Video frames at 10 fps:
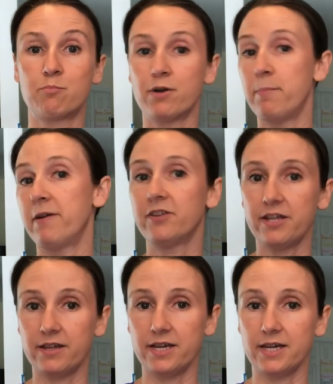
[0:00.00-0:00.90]
prep
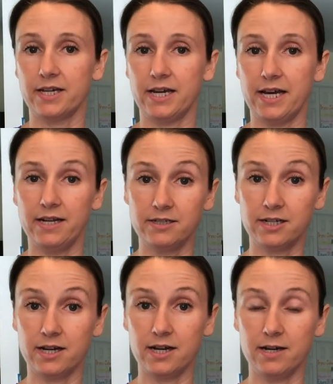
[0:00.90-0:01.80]
everything ahead of
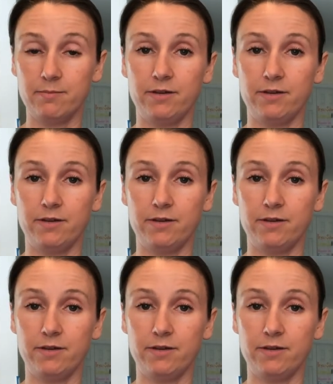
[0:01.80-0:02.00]
time,